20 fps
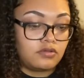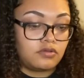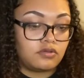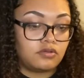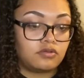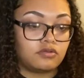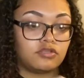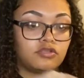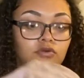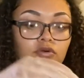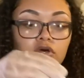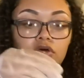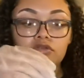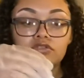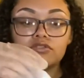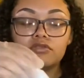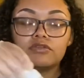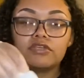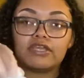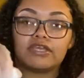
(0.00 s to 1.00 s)
You also
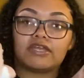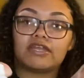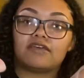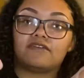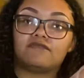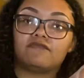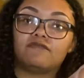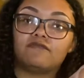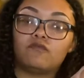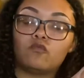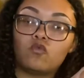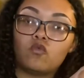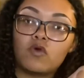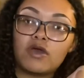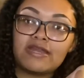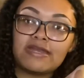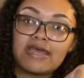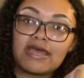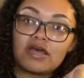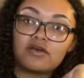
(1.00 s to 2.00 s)
get
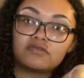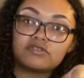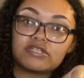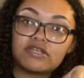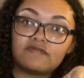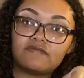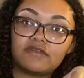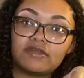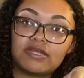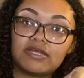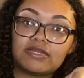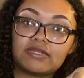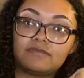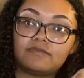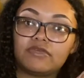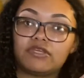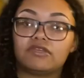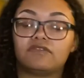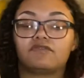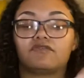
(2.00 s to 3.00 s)
1 ounce of vanilla
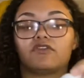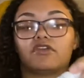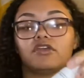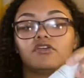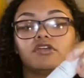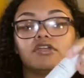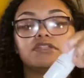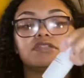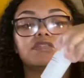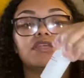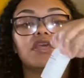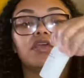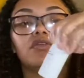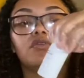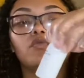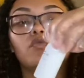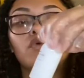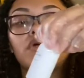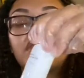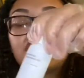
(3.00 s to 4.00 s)
bean fragrance and
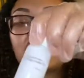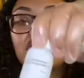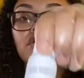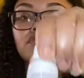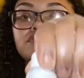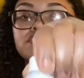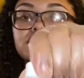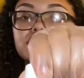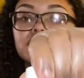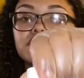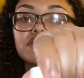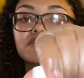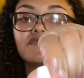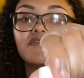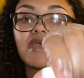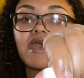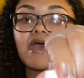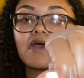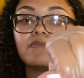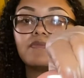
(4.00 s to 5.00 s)
1 ounce of
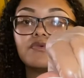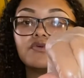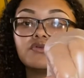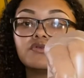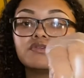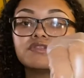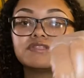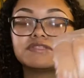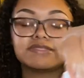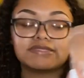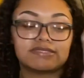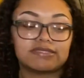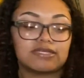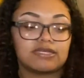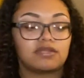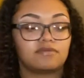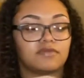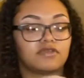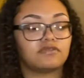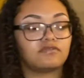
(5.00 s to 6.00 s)
apple
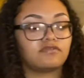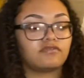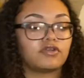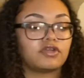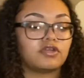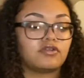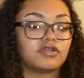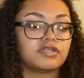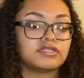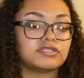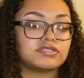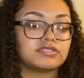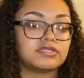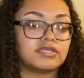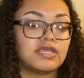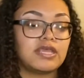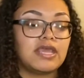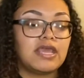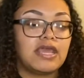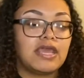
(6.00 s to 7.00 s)
cinnamon fragrance.
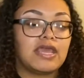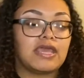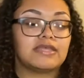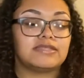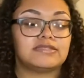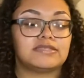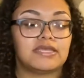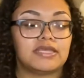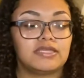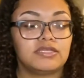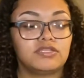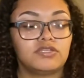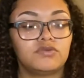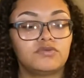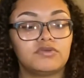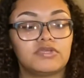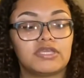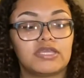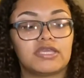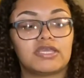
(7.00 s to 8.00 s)
And then you
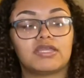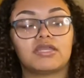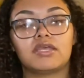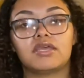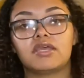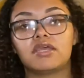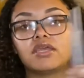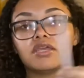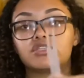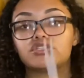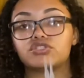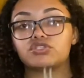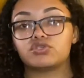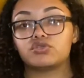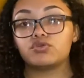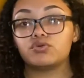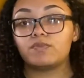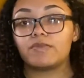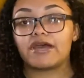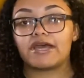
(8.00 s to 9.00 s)
get 2
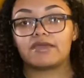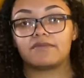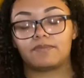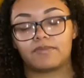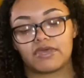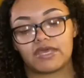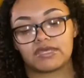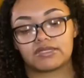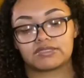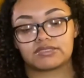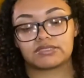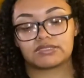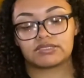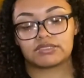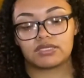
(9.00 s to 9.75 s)
pipettes.